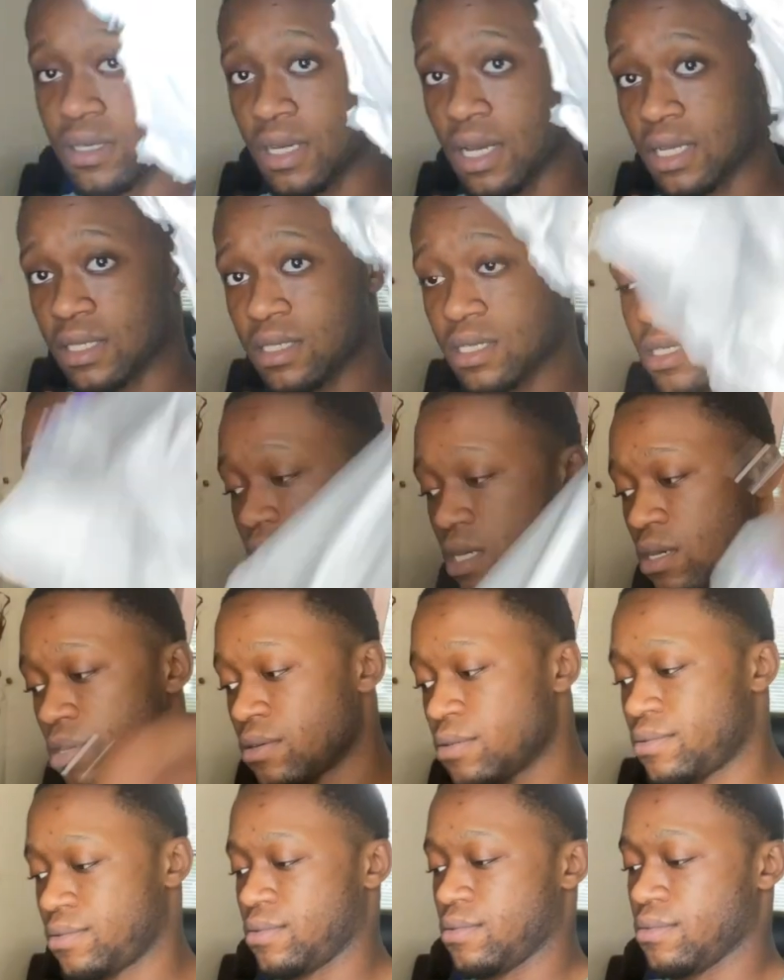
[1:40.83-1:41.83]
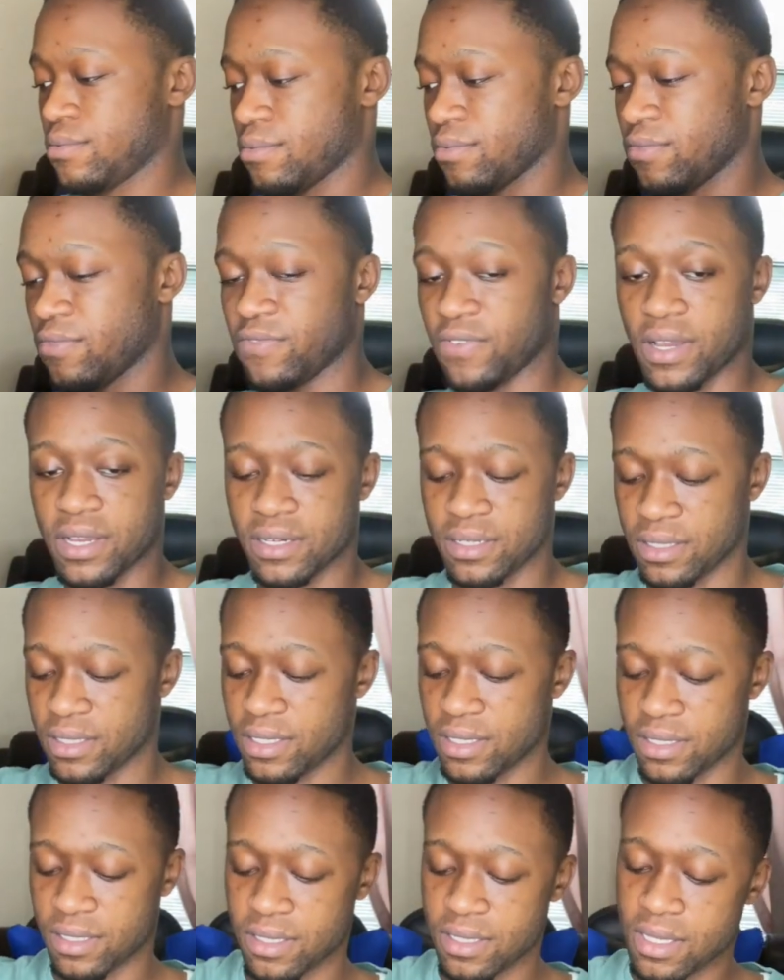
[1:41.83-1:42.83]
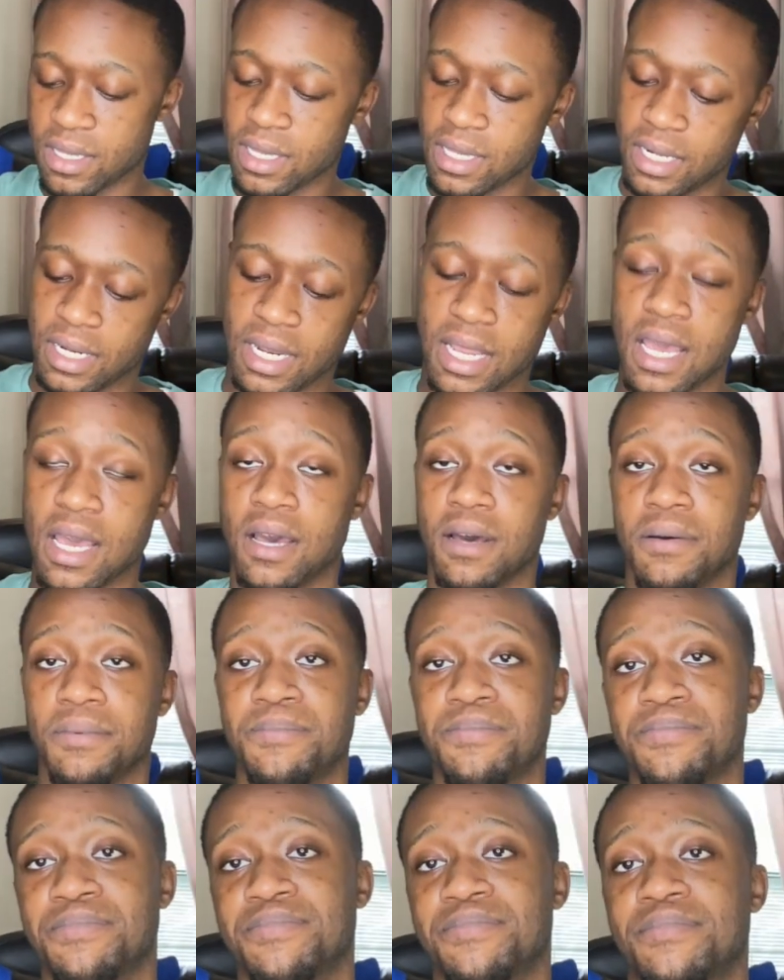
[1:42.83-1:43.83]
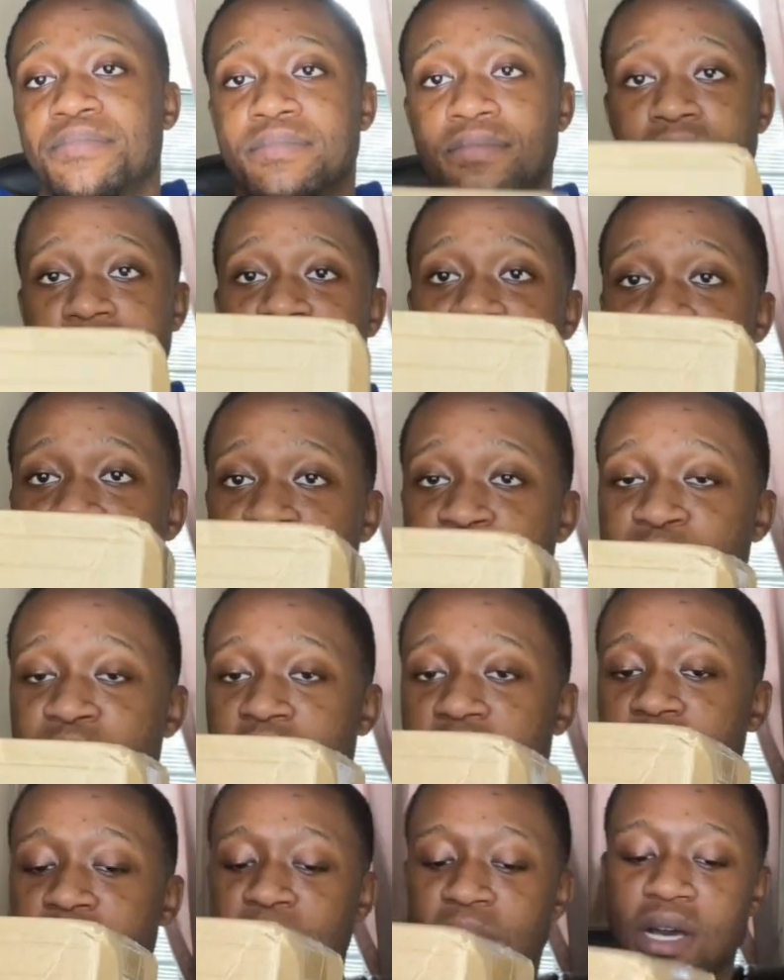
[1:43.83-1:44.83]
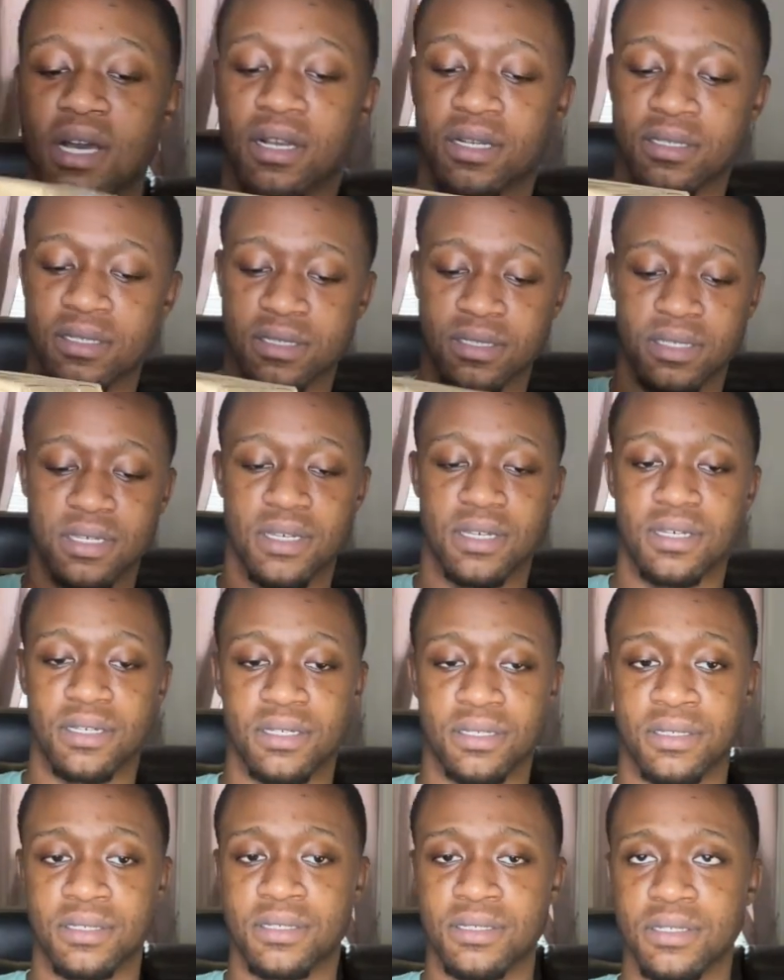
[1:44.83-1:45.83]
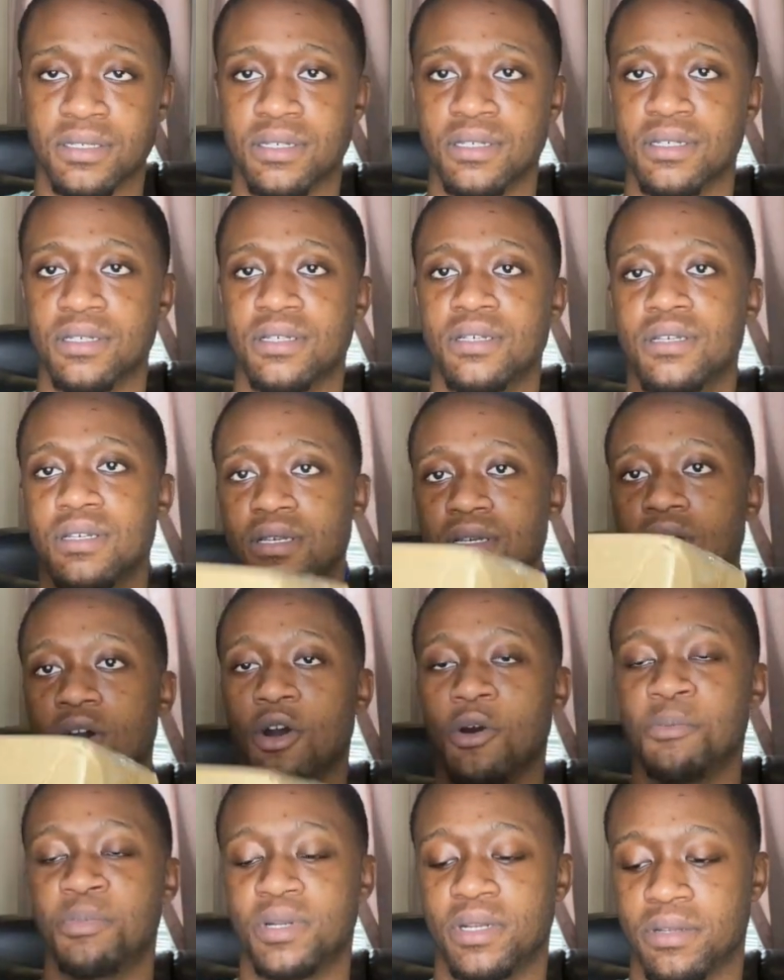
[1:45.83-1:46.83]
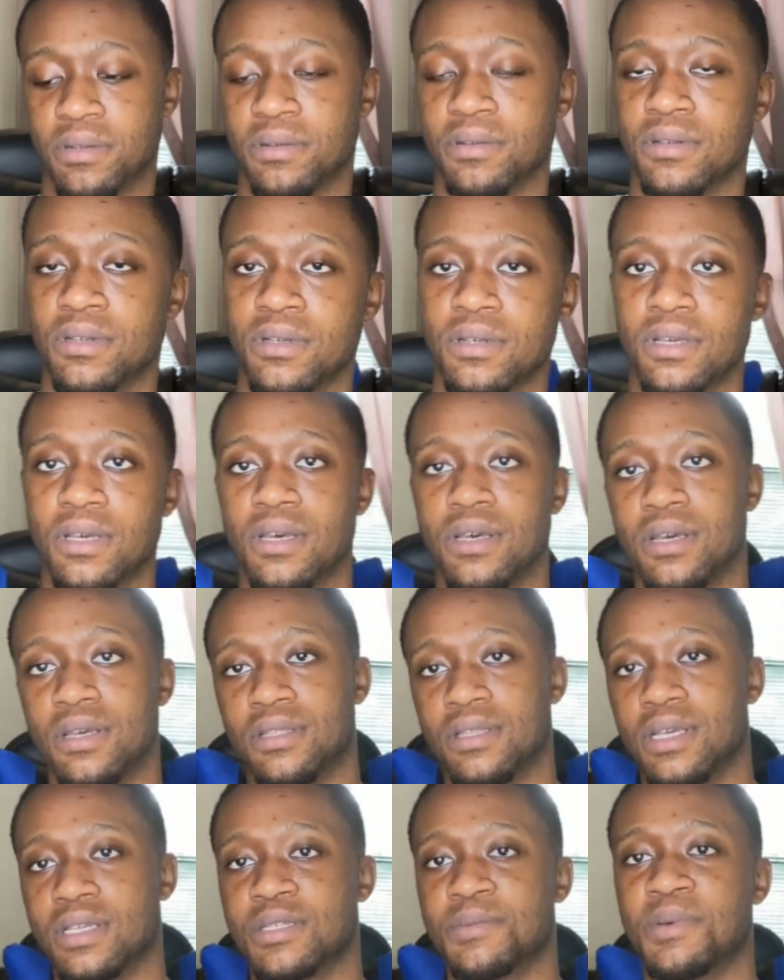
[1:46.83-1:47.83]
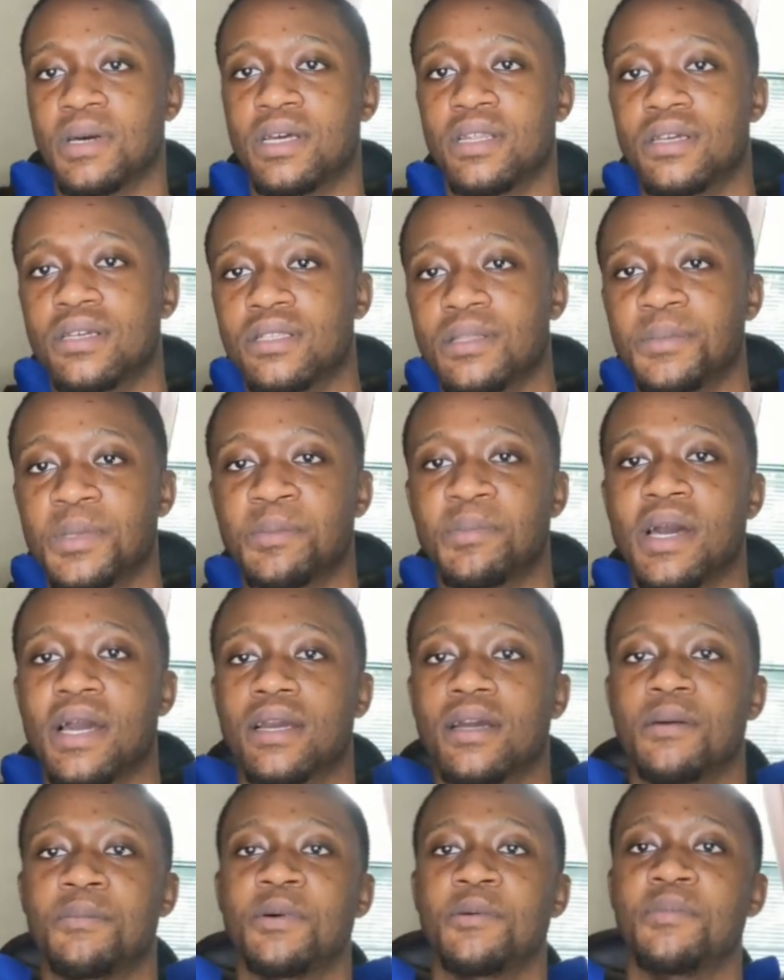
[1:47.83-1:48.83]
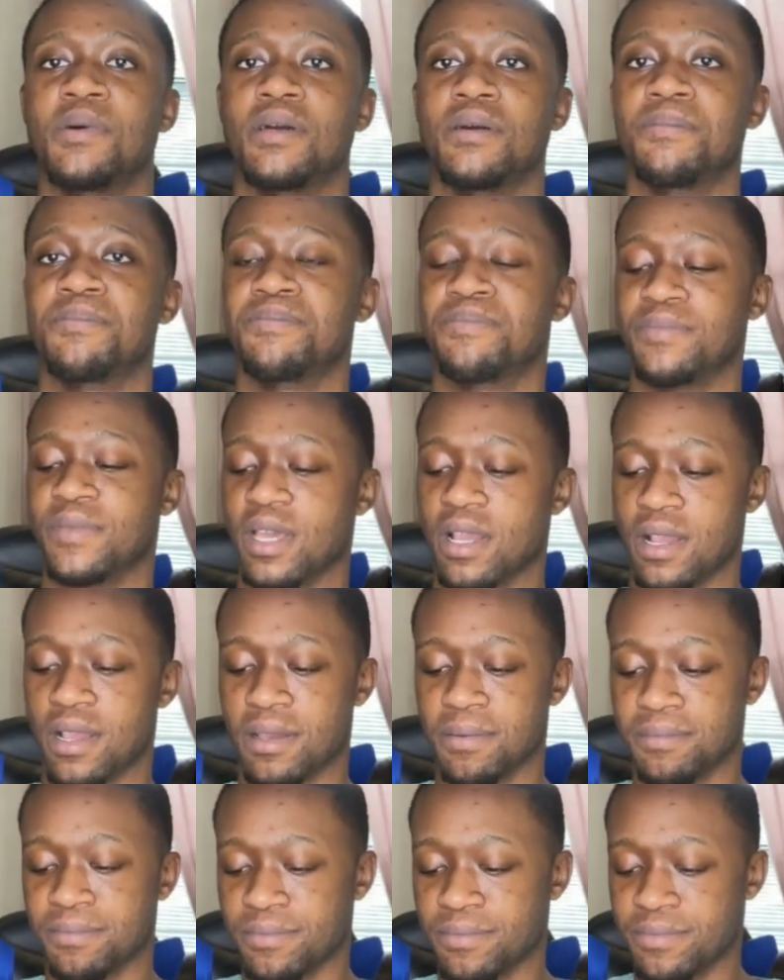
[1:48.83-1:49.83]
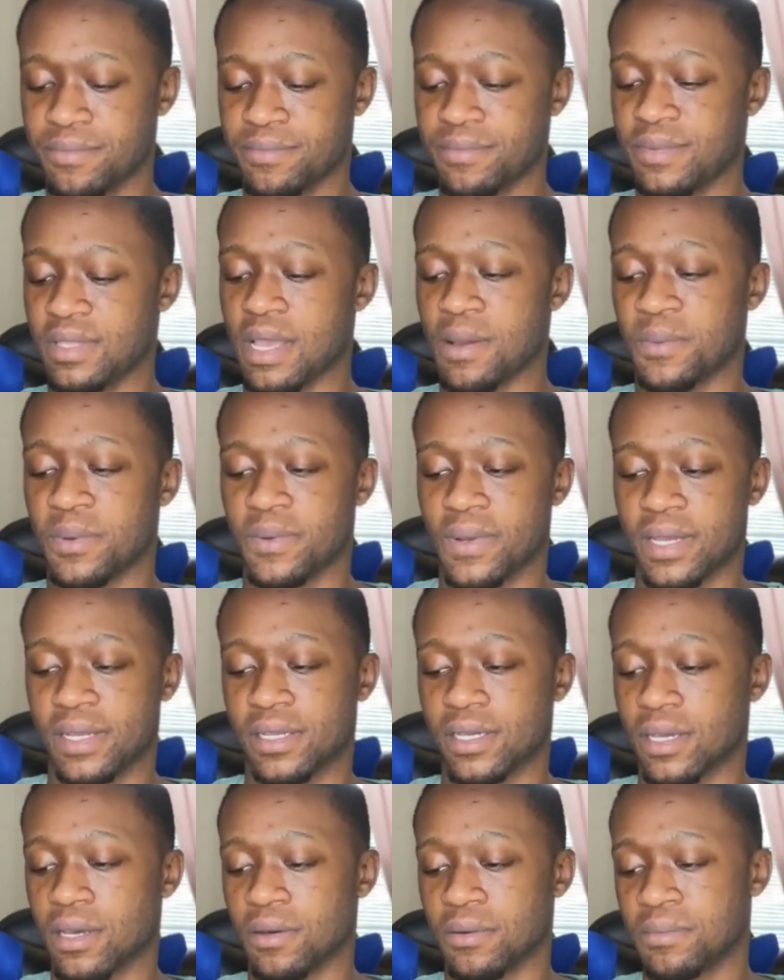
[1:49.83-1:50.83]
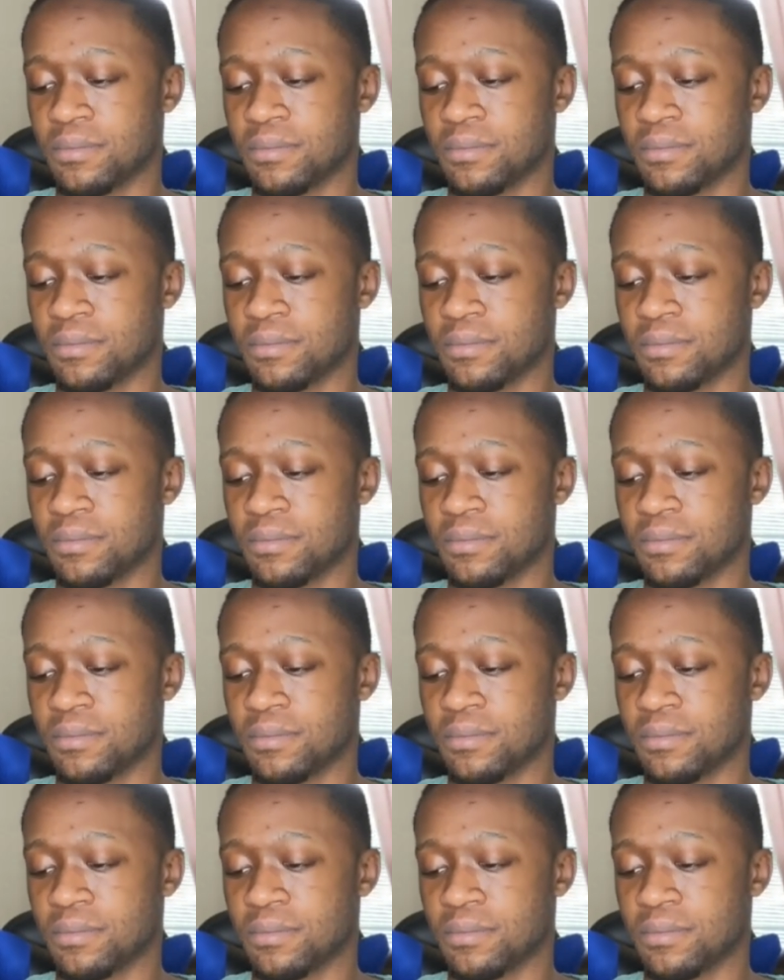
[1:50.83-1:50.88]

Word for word: Got this out, finally. Now, easy part of the box is open it, and that's about it. Let me back up a bit. All right, now we're ready to go.